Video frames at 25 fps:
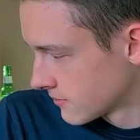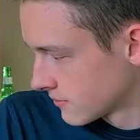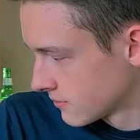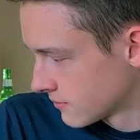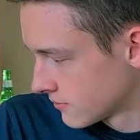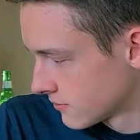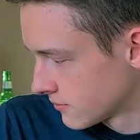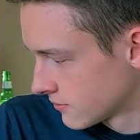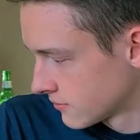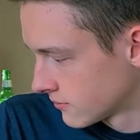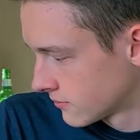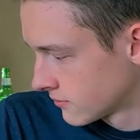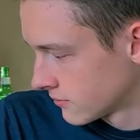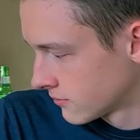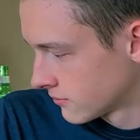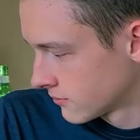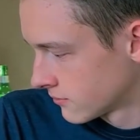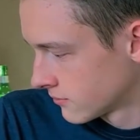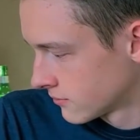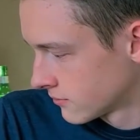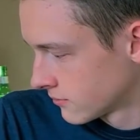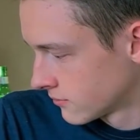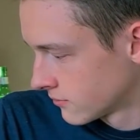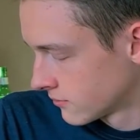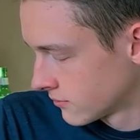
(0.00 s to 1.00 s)

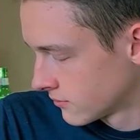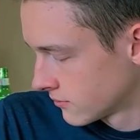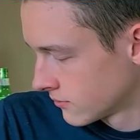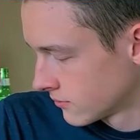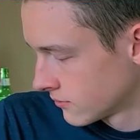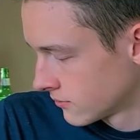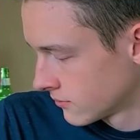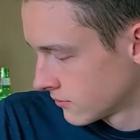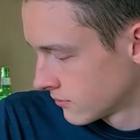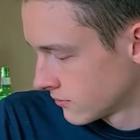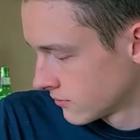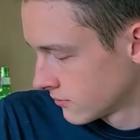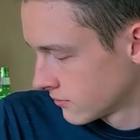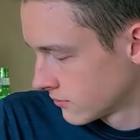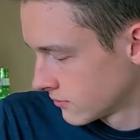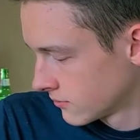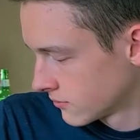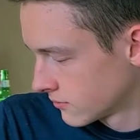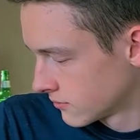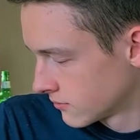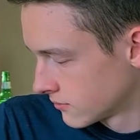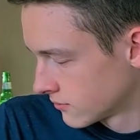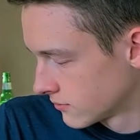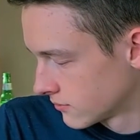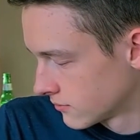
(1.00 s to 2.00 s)

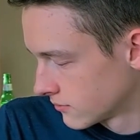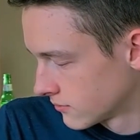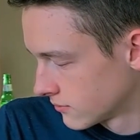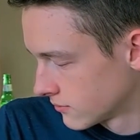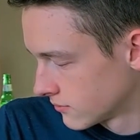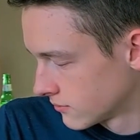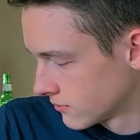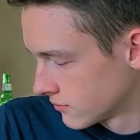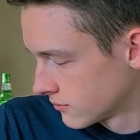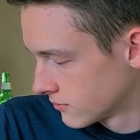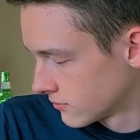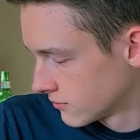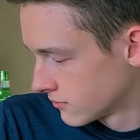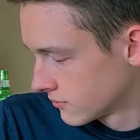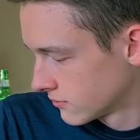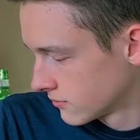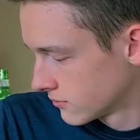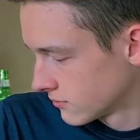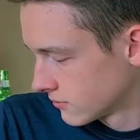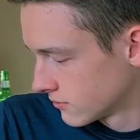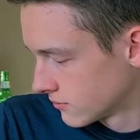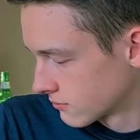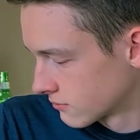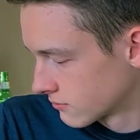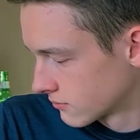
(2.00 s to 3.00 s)
(no one is talking)